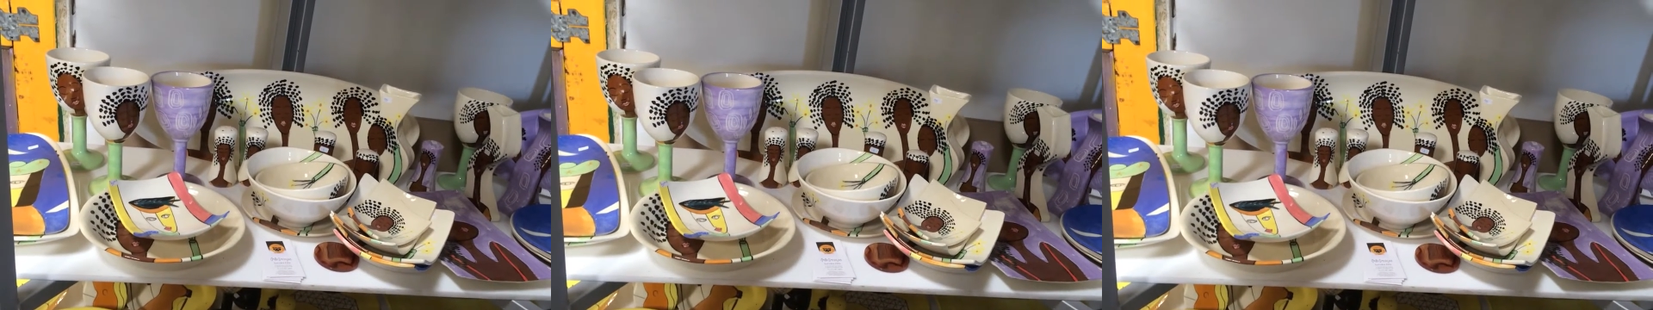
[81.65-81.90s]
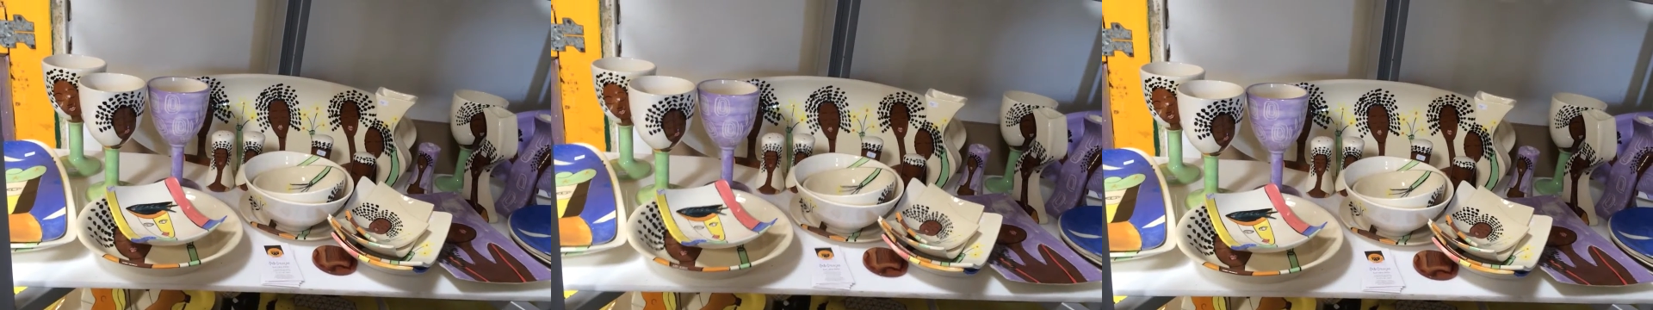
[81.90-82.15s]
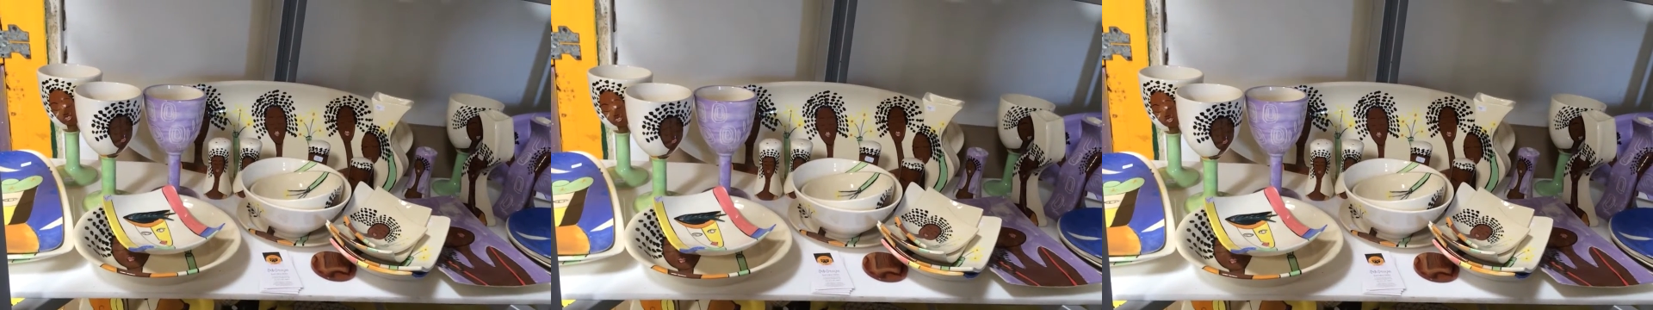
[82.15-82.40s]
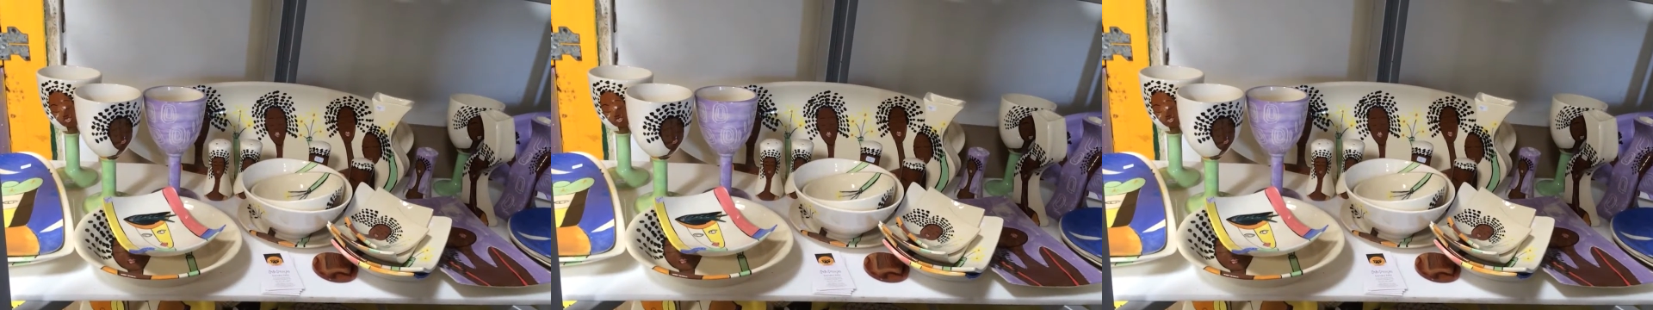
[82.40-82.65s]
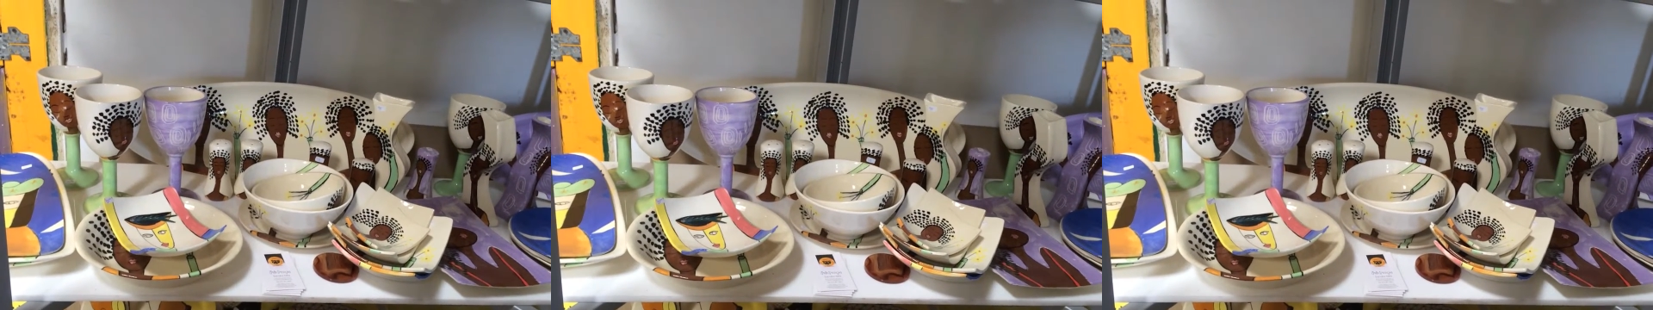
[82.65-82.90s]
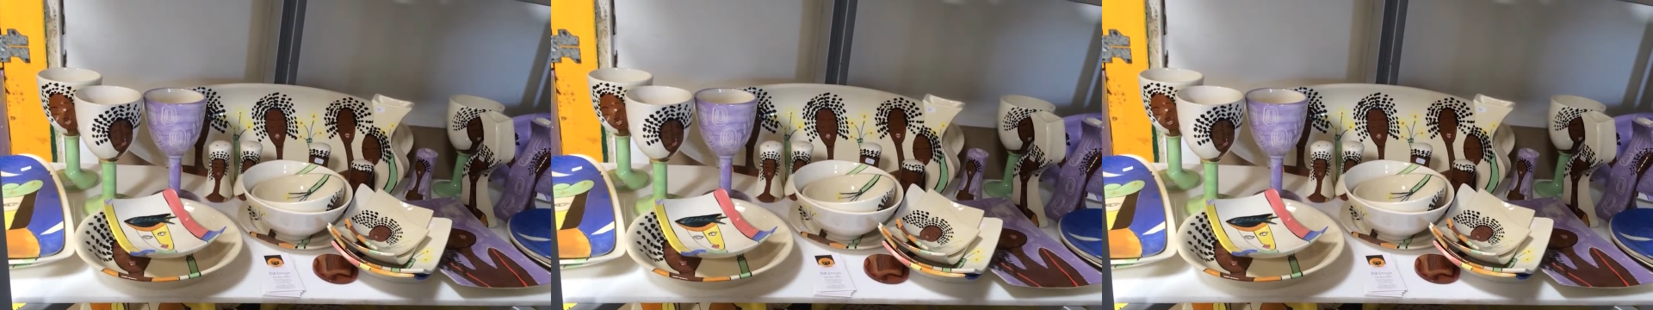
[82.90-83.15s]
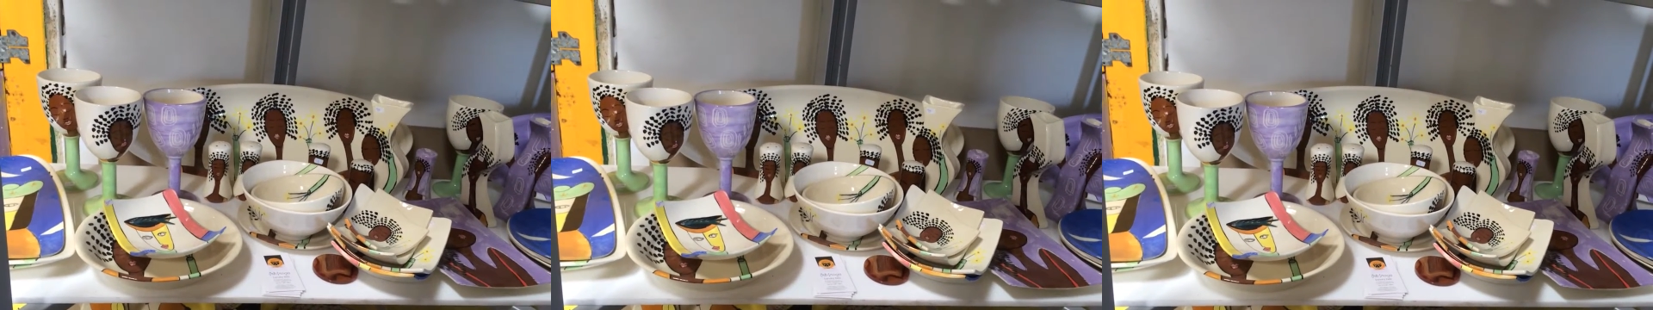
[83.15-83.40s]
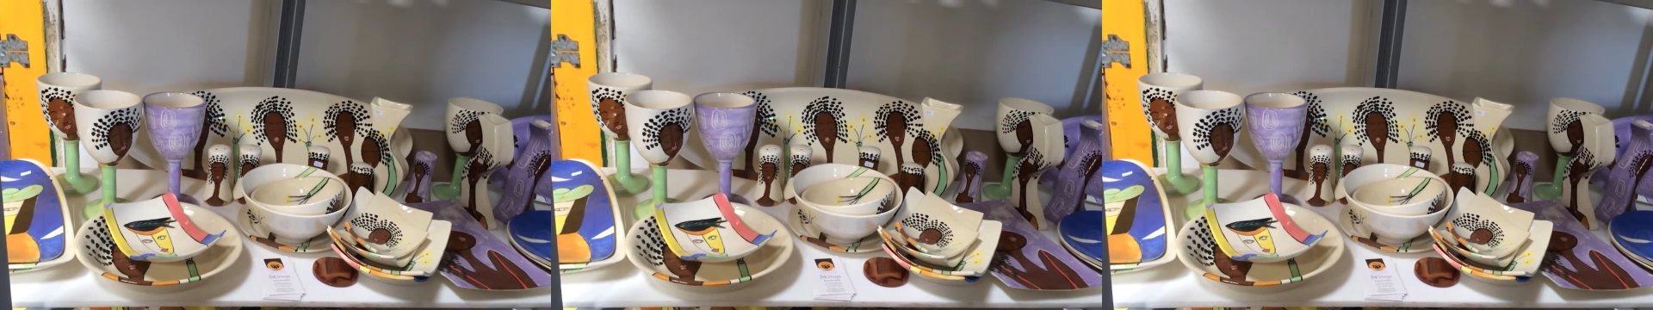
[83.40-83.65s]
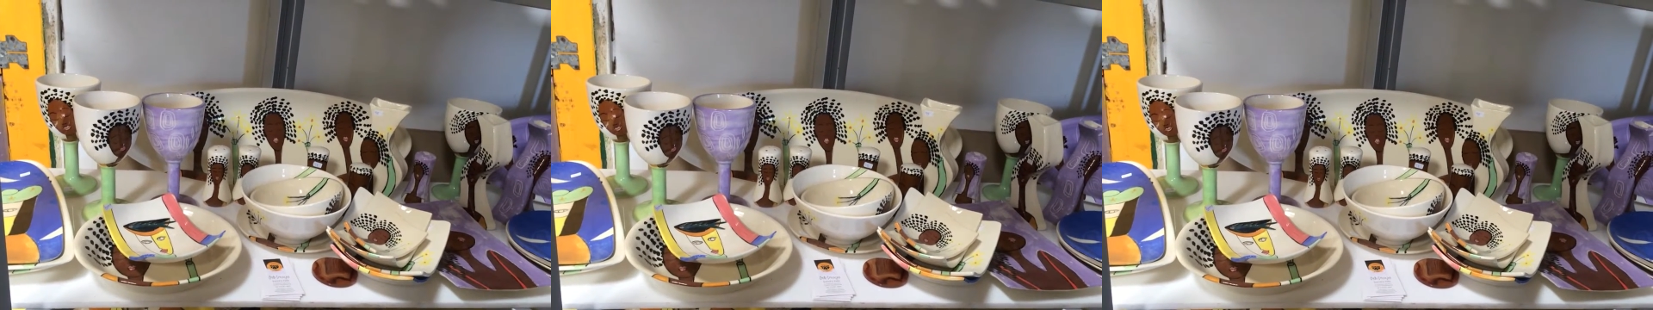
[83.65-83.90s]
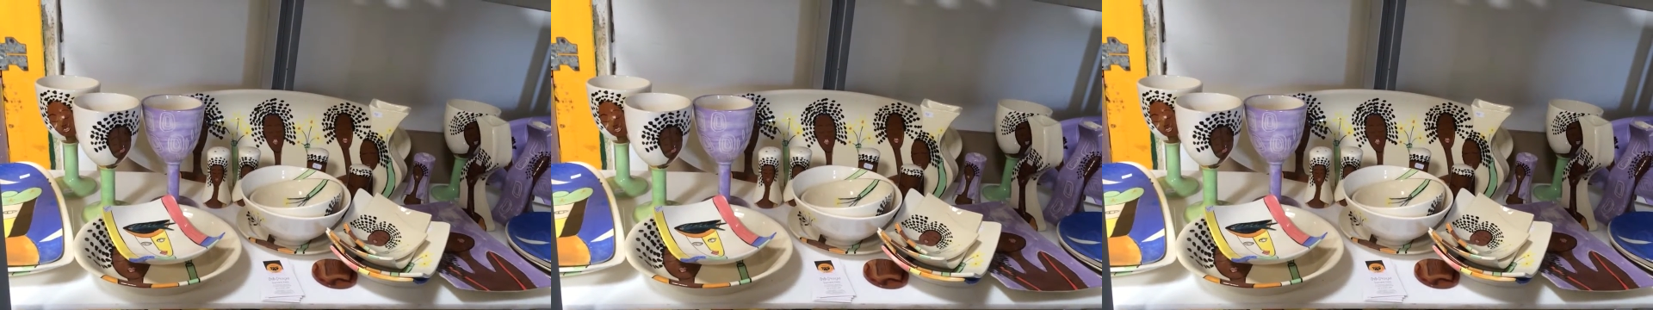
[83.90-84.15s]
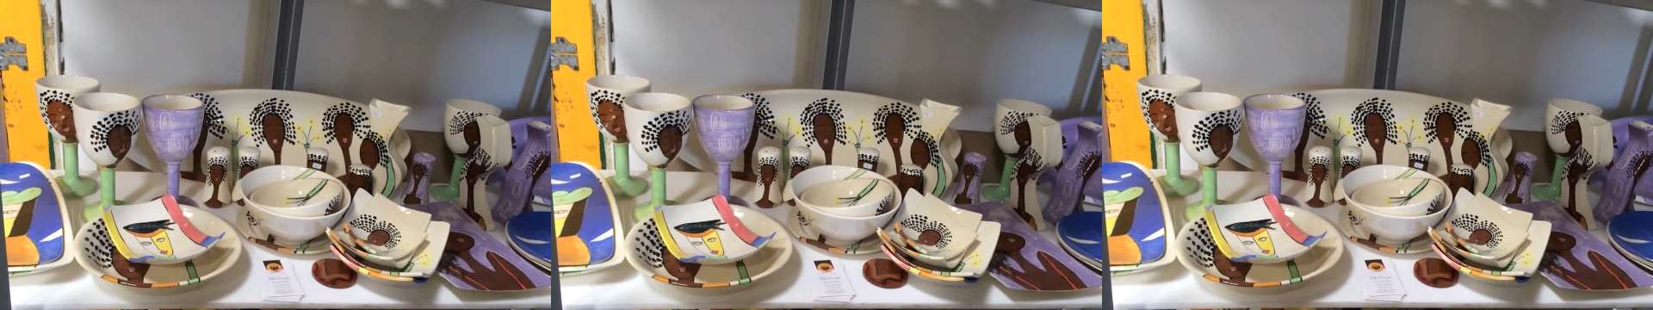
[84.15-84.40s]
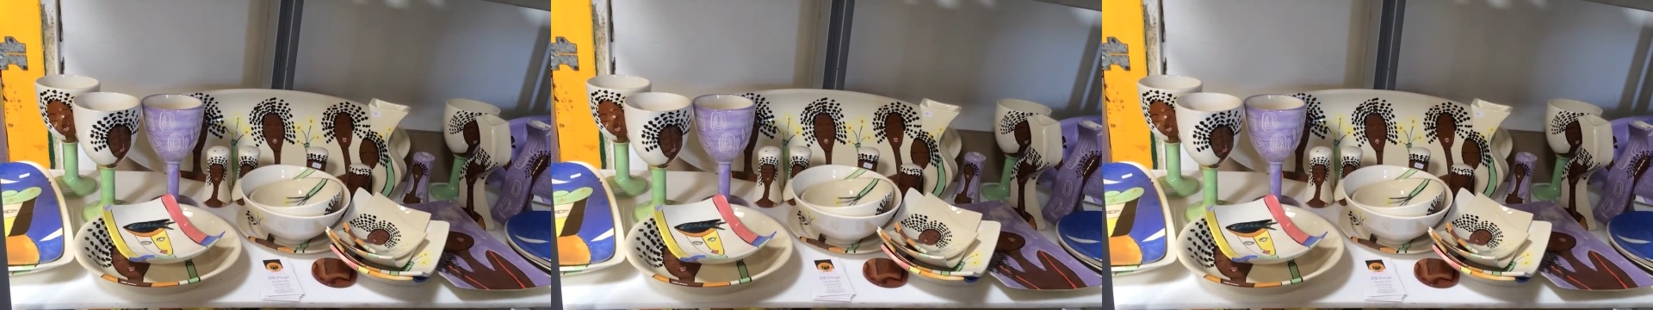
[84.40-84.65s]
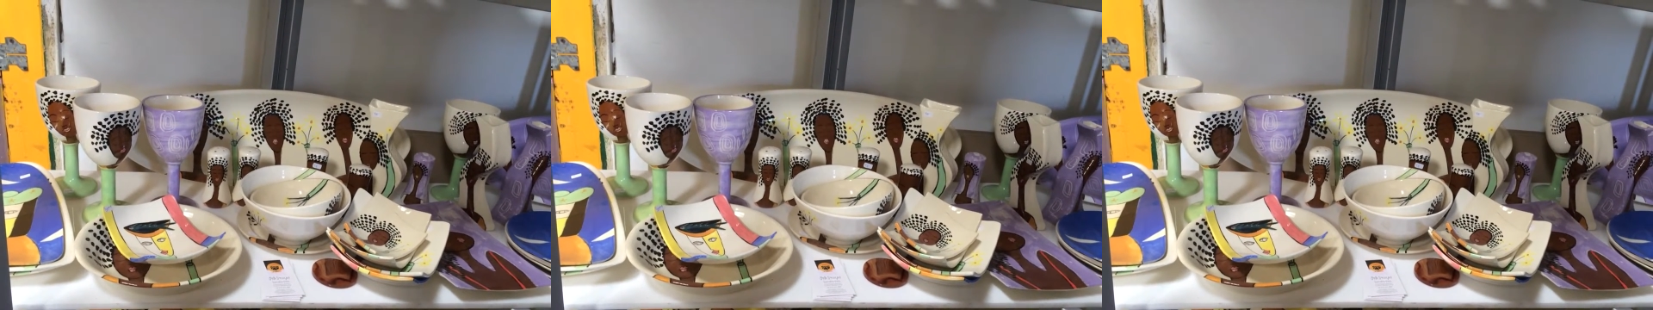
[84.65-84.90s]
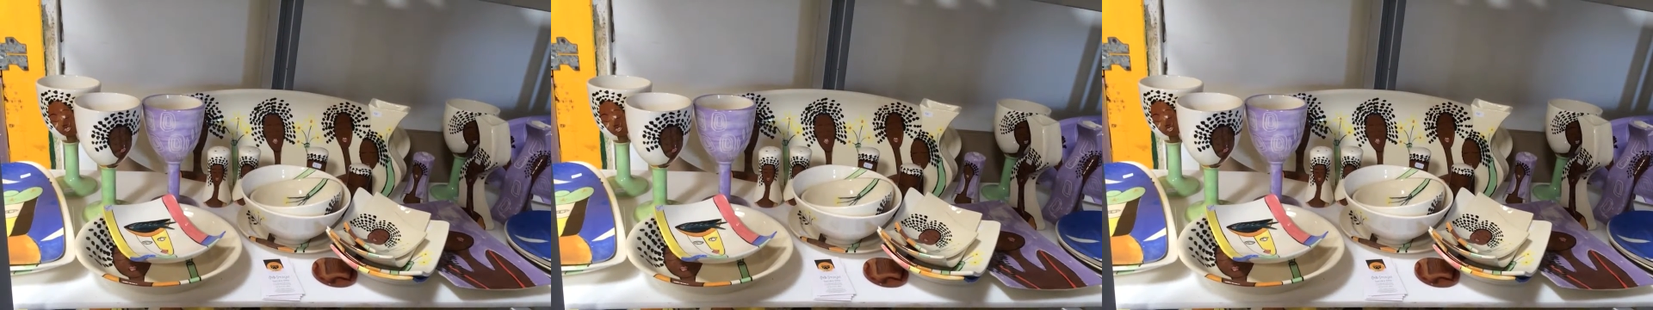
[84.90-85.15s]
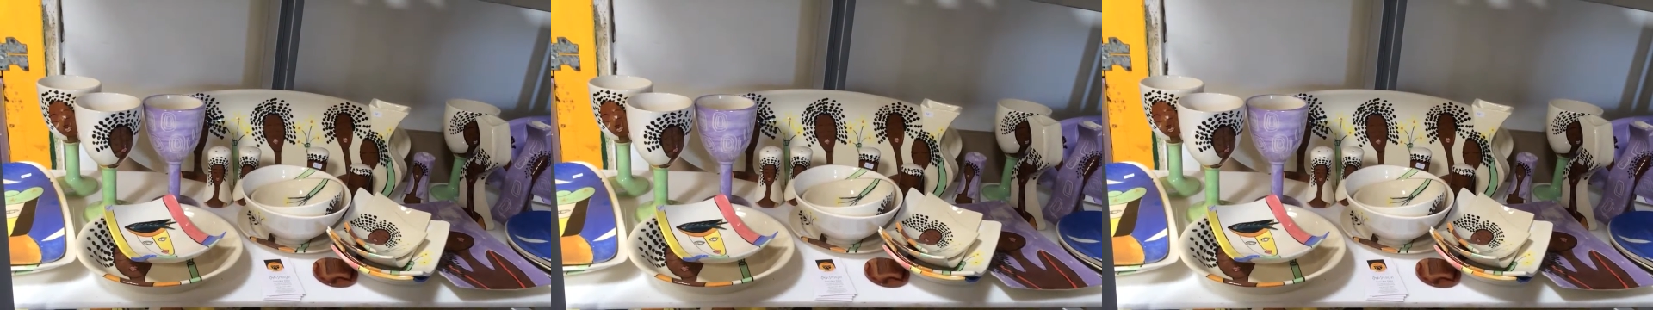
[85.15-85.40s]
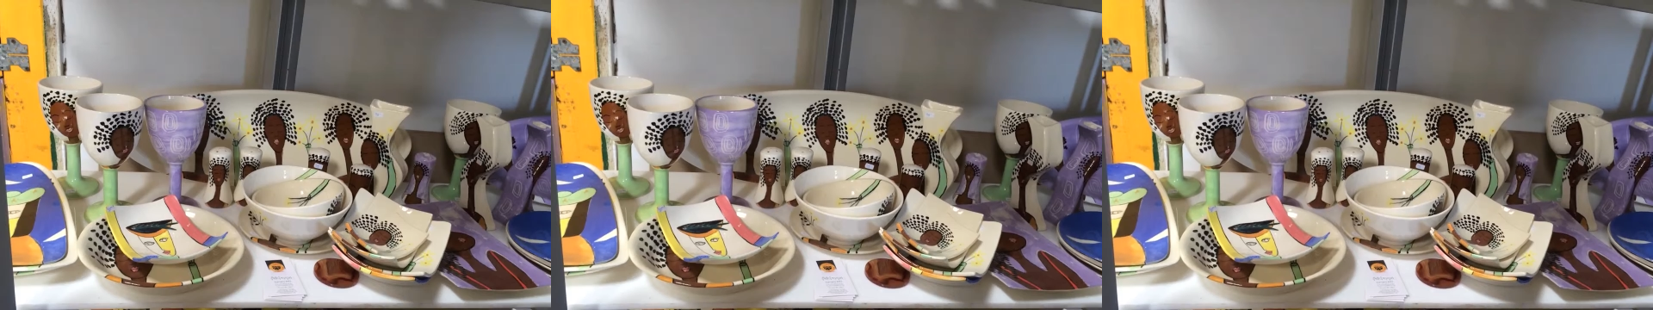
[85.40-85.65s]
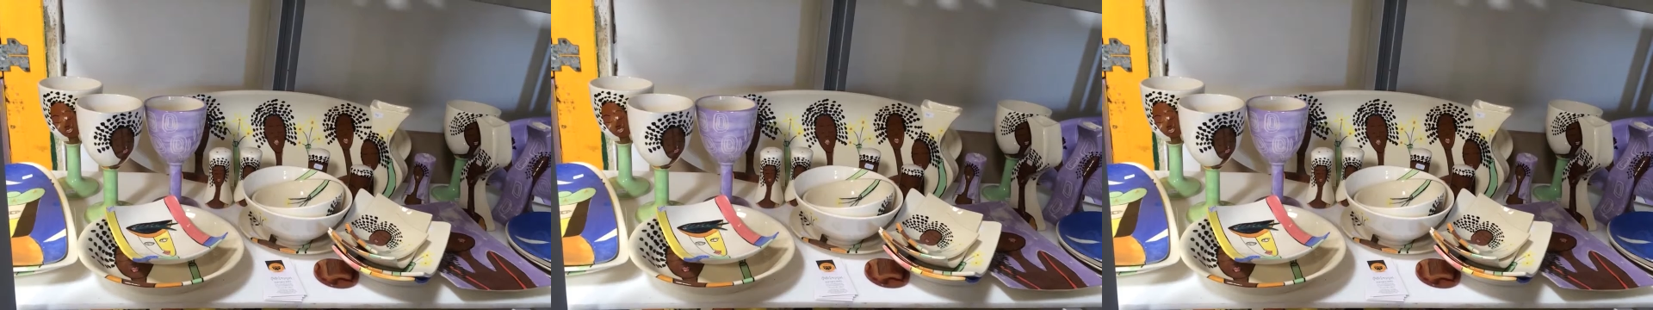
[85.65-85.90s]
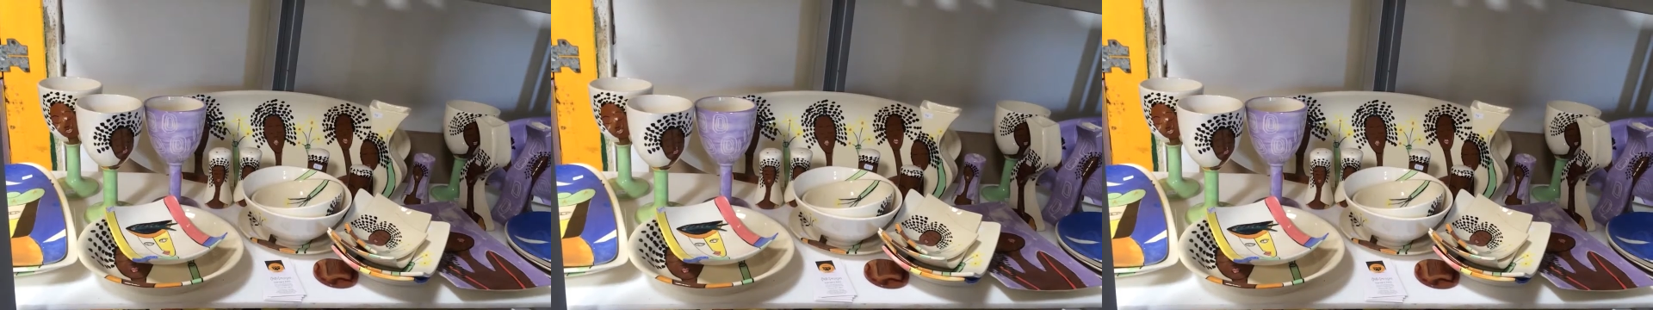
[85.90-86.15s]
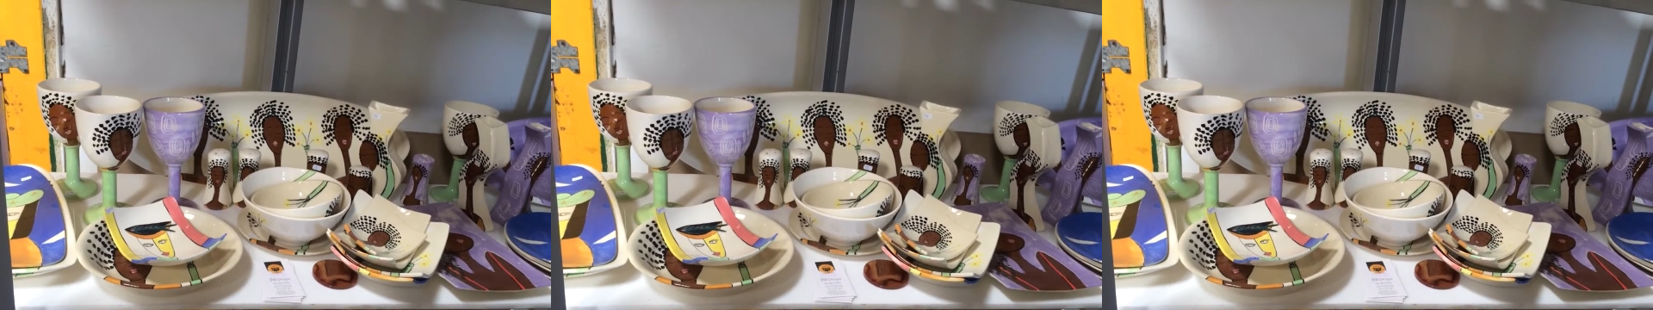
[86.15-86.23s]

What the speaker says: (no speaker visible)